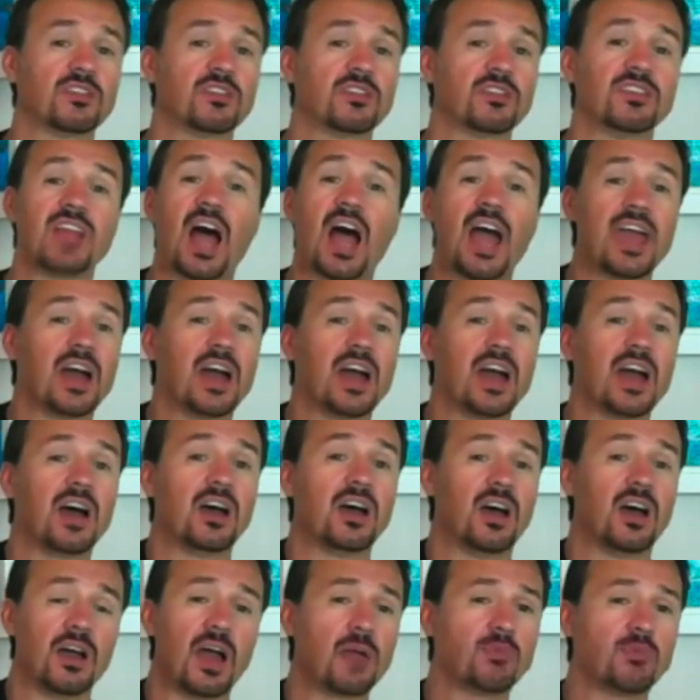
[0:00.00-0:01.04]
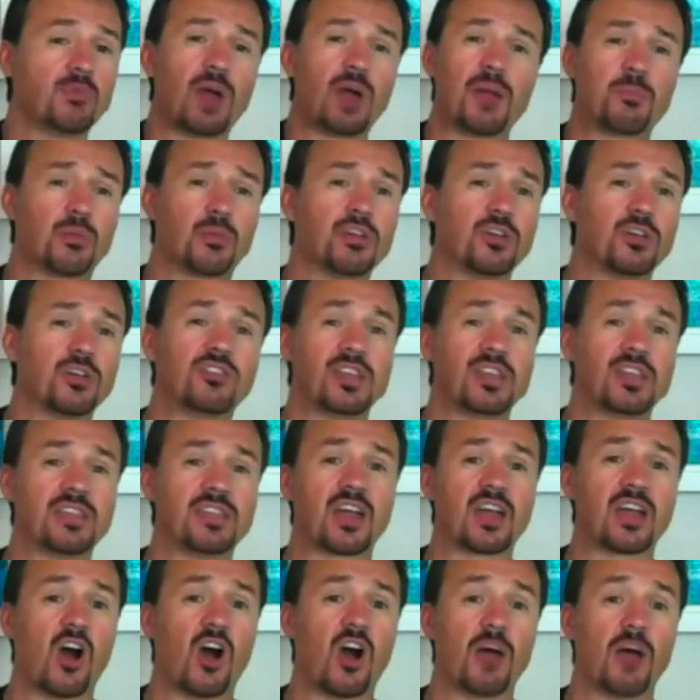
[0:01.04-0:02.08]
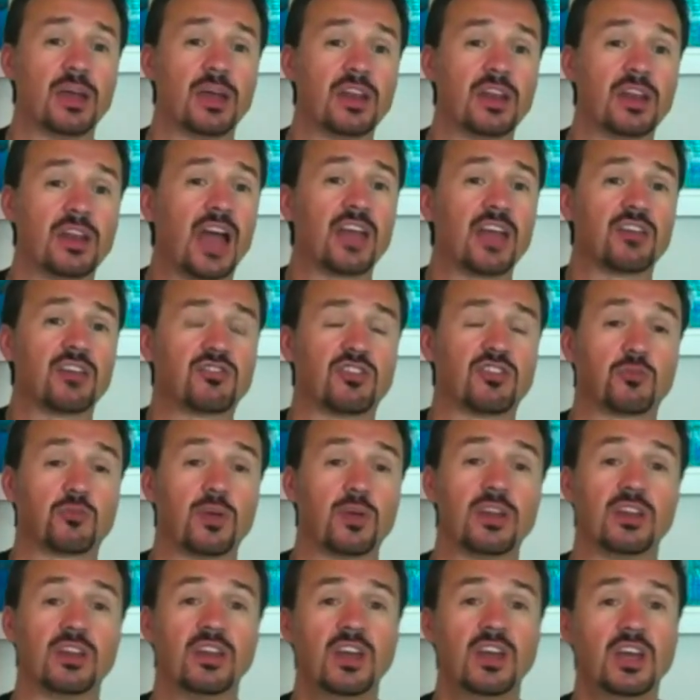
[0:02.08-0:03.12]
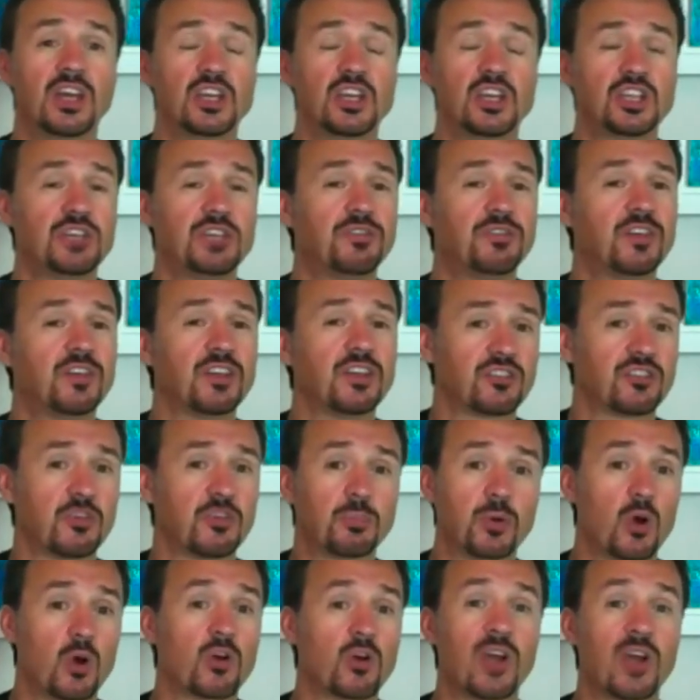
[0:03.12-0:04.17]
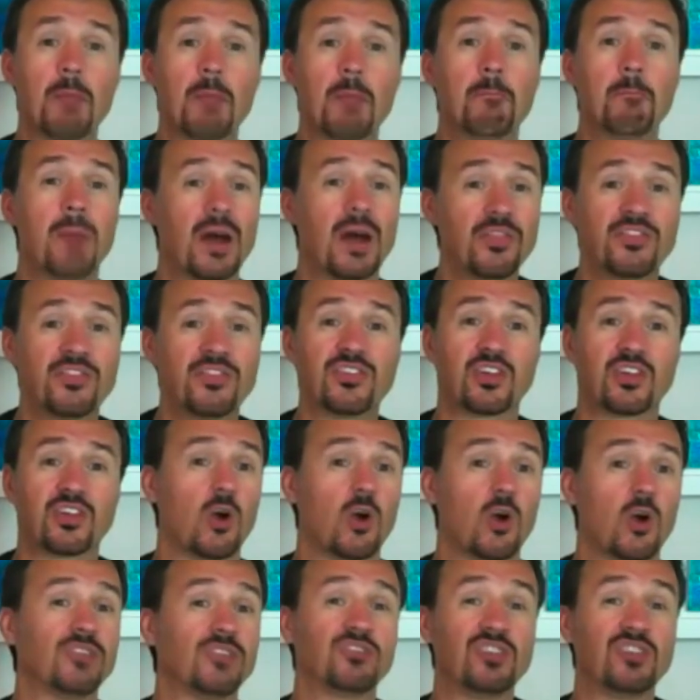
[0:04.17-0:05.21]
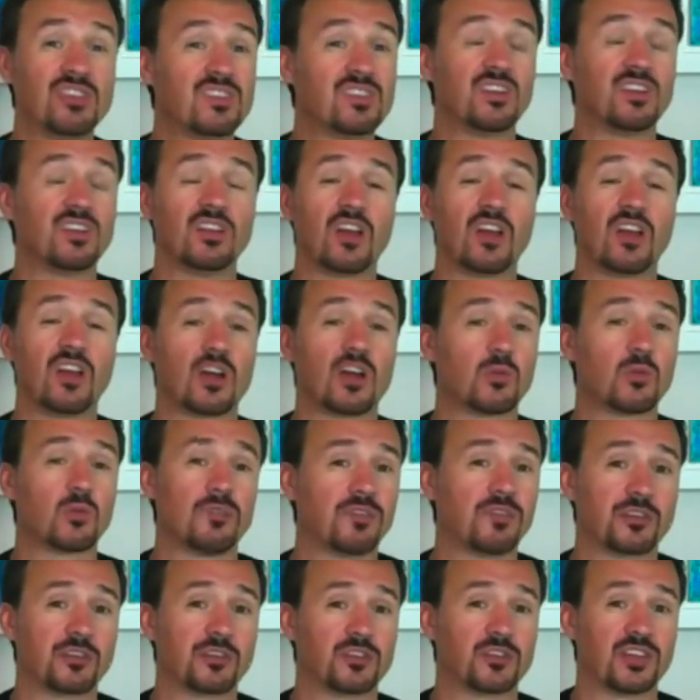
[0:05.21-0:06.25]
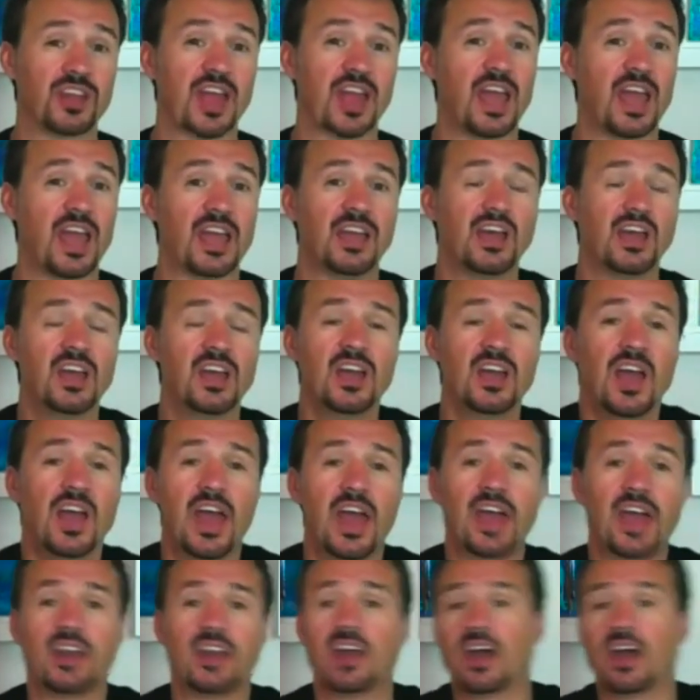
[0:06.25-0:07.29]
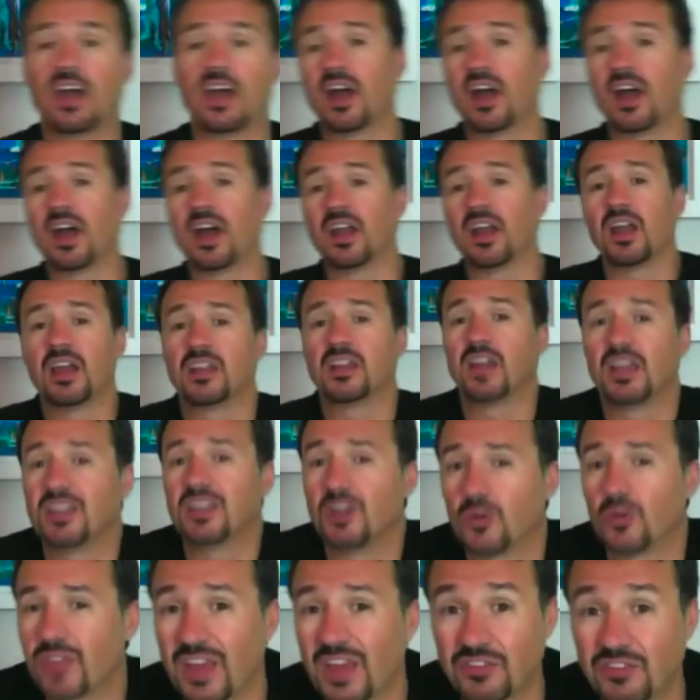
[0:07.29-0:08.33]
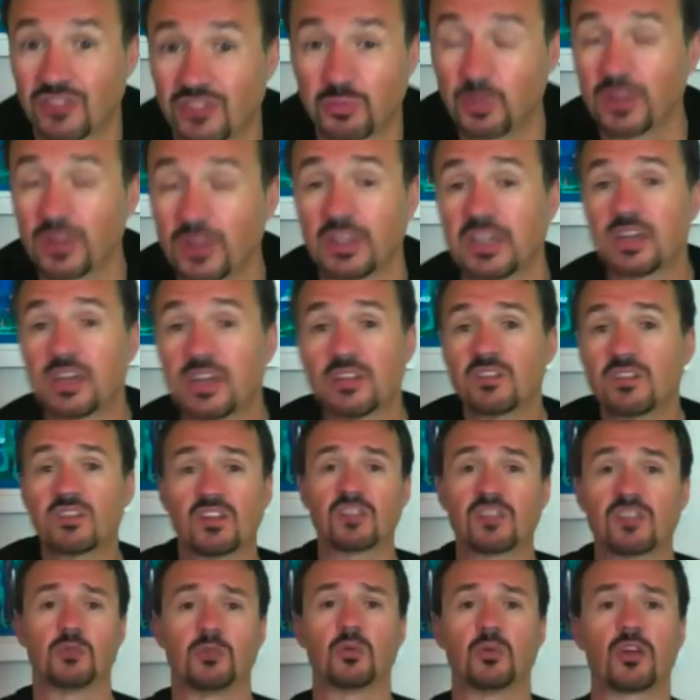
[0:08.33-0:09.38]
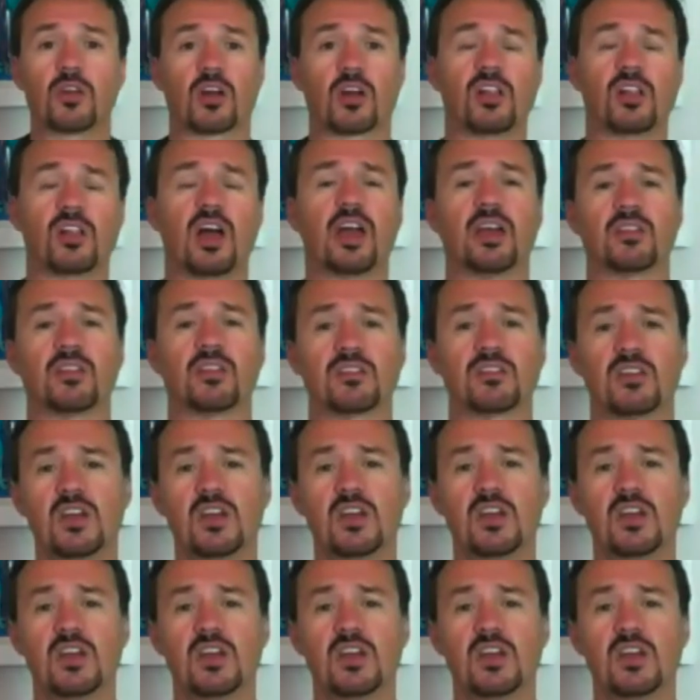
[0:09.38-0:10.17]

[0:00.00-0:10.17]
Naya, I appreciate that comment. Naya's just written, she finished the program months ago and she's still on WildFit for today. and you know, that's just really consistent with our clients.